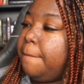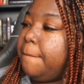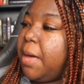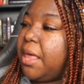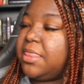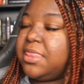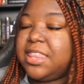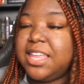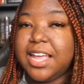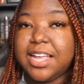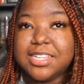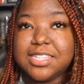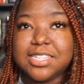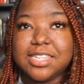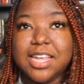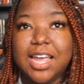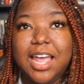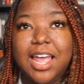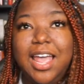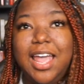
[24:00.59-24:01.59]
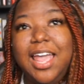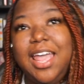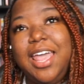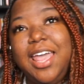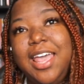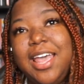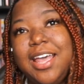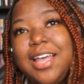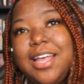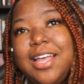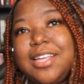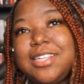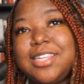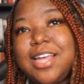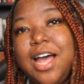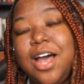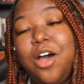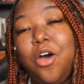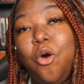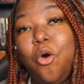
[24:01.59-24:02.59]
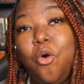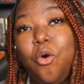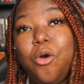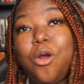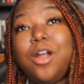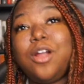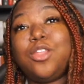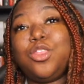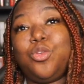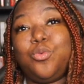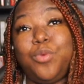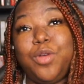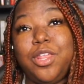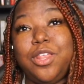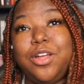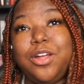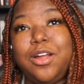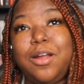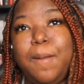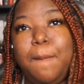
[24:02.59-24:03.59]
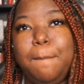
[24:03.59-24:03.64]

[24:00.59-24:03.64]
This is a horror thriller,